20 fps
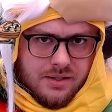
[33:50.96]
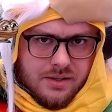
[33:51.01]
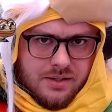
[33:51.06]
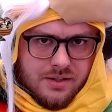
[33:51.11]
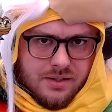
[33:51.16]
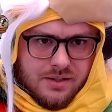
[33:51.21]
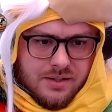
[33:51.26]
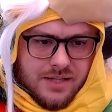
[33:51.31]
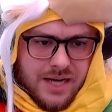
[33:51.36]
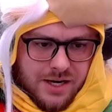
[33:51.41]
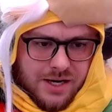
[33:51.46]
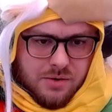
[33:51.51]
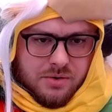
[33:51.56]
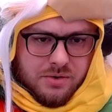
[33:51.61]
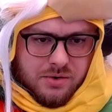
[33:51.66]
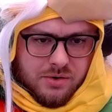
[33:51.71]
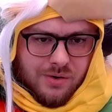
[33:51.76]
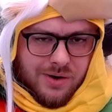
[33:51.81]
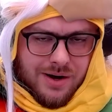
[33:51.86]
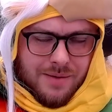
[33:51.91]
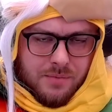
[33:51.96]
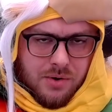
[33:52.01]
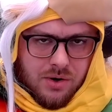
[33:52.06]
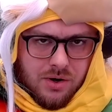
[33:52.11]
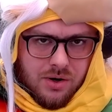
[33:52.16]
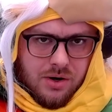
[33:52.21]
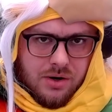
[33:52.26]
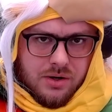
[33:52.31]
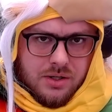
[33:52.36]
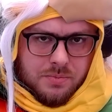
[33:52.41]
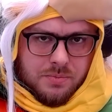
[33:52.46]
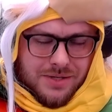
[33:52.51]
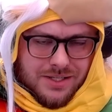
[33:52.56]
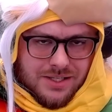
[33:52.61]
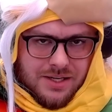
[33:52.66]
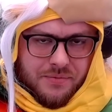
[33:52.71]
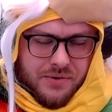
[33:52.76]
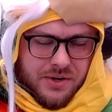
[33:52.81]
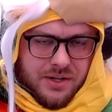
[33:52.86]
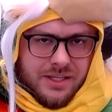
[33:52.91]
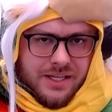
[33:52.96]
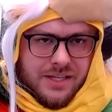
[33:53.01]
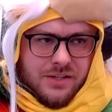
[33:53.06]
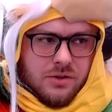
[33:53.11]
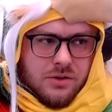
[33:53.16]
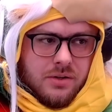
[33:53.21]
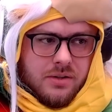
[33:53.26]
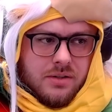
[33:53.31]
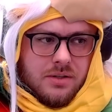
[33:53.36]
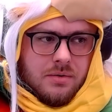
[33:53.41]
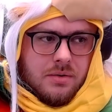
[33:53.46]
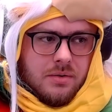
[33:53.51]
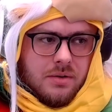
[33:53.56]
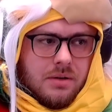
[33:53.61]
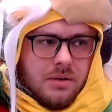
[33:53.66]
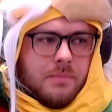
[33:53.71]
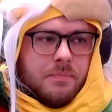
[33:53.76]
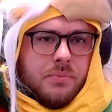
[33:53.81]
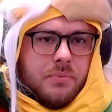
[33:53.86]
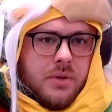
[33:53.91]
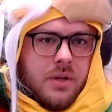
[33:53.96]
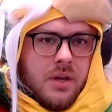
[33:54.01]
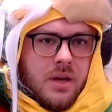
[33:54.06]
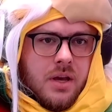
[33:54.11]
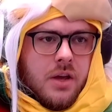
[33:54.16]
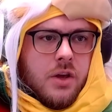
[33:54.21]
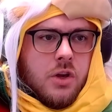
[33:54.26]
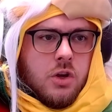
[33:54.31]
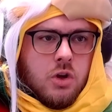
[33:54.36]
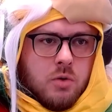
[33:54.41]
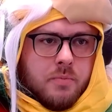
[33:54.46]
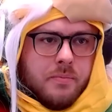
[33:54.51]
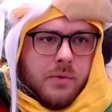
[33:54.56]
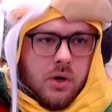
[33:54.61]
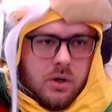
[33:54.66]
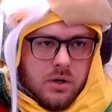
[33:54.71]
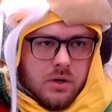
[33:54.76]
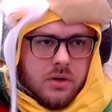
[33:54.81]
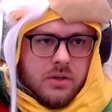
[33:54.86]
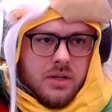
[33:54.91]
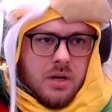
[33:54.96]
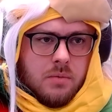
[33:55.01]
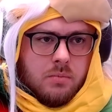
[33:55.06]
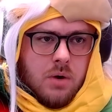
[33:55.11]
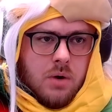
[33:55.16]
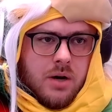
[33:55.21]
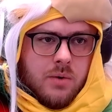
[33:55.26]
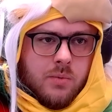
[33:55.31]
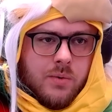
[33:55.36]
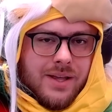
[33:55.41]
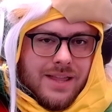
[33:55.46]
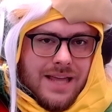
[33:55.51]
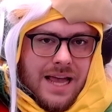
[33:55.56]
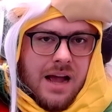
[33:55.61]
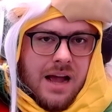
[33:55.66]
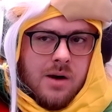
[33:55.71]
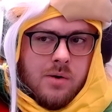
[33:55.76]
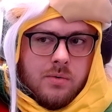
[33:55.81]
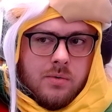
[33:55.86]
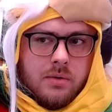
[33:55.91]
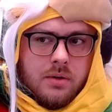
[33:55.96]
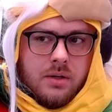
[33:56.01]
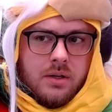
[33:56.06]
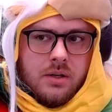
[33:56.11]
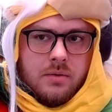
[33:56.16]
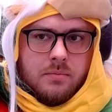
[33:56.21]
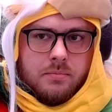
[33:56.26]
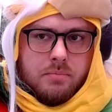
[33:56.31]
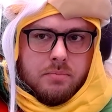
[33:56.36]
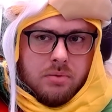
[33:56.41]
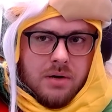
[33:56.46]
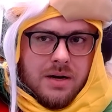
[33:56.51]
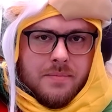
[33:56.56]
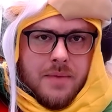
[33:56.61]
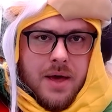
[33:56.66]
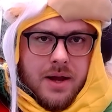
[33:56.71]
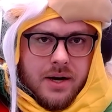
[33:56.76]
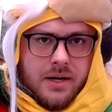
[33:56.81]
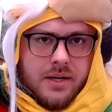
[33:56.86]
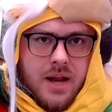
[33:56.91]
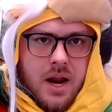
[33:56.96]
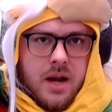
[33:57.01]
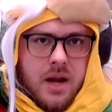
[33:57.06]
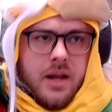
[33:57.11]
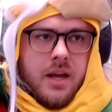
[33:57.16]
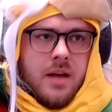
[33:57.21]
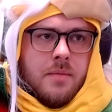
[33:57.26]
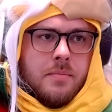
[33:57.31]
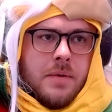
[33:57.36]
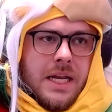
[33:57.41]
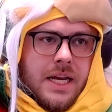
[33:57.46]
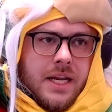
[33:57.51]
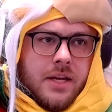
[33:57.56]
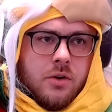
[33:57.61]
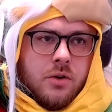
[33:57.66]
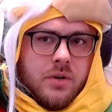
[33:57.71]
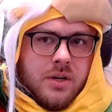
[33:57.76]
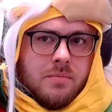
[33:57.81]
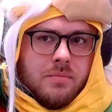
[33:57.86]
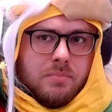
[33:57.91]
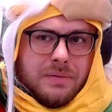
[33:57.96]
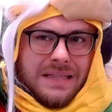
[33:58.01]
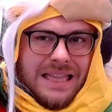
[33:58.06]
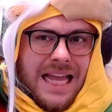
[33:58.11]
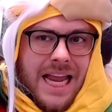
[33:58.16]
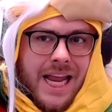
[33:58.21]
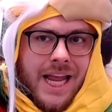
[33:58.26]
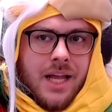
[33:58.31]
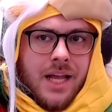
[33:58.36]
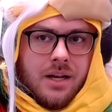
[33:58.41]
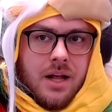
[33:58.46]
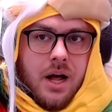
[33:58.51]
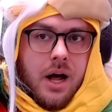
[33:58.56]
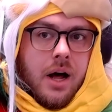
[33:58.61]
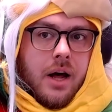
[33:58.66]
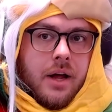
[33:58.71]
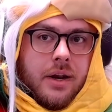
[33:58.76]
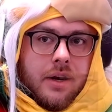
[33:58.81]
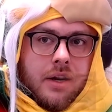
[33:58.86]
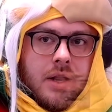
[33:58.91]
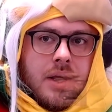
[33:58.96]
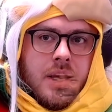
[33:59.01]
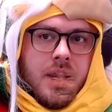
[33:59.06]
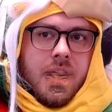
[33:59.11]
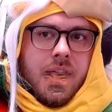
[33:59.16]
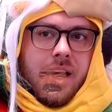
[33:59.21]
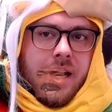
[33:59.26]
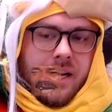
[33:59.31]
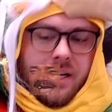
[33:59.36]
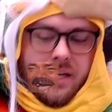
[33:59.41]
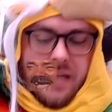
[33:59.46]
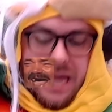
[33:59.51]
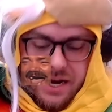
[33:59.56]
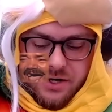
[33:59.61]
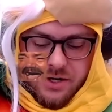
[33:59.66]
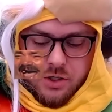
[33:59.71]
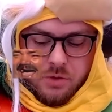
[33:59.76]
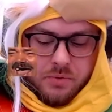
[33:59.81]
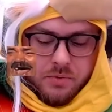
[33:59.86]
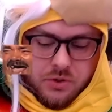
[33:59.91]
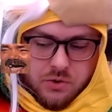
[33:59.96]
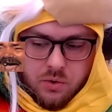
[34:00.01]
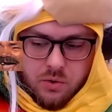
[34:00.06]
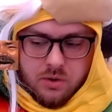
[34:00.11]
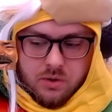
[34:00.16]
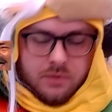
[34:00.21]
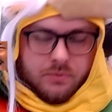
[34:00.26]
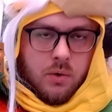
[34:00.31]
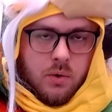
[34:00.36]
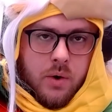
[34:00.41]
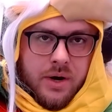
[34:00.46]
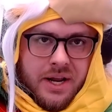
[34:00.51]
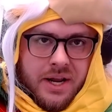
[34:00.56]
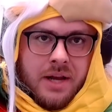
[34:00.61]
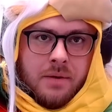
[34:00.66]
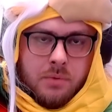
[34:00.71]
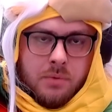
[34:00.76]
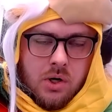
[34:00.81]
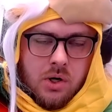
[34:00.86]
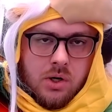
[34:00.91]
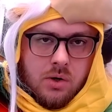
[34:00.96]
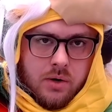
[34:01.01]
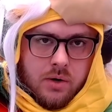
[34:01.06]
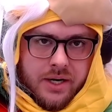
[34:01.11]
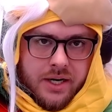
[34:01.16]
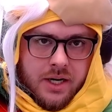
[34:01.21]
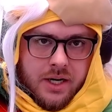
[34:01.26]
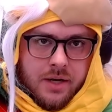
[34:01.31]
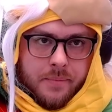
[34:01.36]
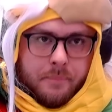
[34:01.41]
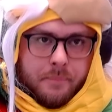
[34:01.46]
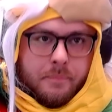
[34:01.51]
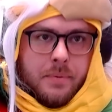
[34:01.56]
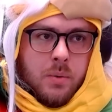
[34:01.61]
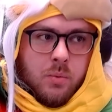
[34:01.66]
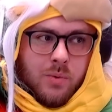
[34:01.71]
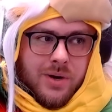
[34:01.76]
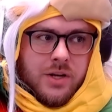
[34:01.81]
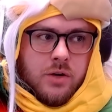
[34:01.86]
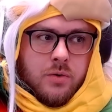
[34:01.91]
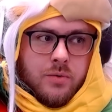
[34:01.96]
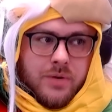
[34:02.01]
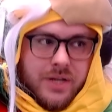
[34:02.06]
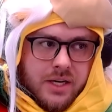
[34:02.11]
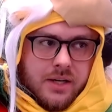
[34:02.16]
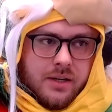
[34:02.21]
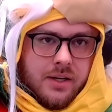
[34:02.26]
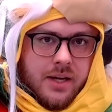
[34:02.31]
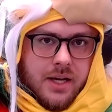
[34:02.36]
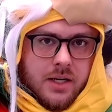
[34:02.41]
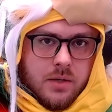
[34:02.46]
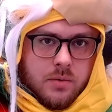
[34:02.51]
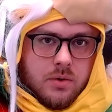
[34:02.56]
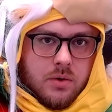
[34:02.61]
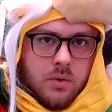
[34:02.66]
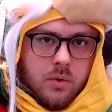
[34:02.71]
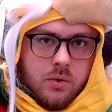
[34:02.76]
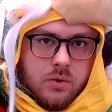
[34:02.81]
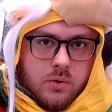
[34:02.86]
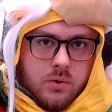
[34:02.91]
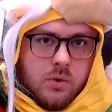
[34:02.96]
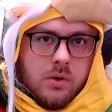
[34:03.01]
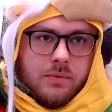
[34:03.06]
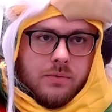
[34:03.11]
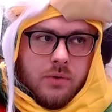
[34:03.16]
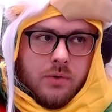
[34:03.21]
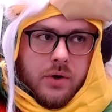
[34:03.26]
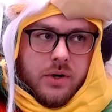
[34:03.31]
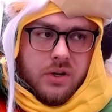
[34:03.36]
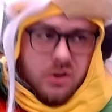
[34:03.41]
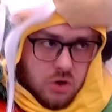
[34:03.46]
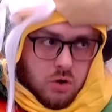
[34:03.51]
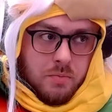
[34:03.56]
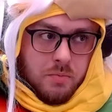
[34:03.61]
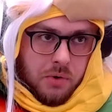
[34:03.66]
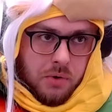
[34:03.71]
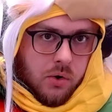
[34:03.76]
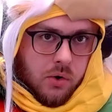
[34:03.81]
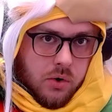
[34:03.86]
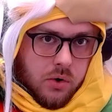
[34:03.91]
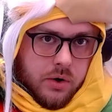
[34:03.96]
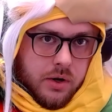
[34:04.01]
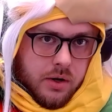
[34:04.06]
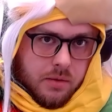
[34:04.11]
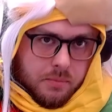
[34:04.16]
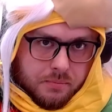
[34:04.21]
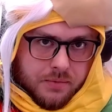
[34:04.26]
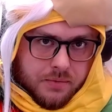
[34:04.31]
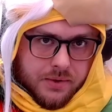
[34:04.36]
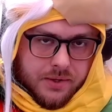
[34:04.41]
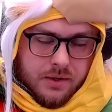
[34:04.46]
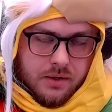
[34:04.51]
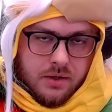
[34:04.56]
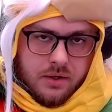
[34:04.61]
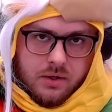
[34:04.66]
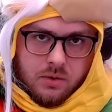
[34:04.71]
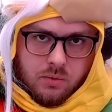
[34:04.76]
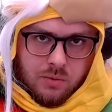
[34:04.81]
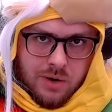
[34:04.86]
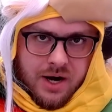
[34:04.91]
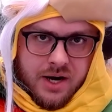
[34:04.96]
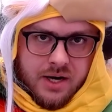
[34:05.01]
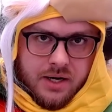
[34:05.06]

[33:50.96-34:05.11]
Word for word: Second-degree murder, specifically, is just you murder someone without premeditating it, meaning you didn't plan on engaging with George Floyd and murdering him, but when you did engage with George Floyd, you murdered him, right?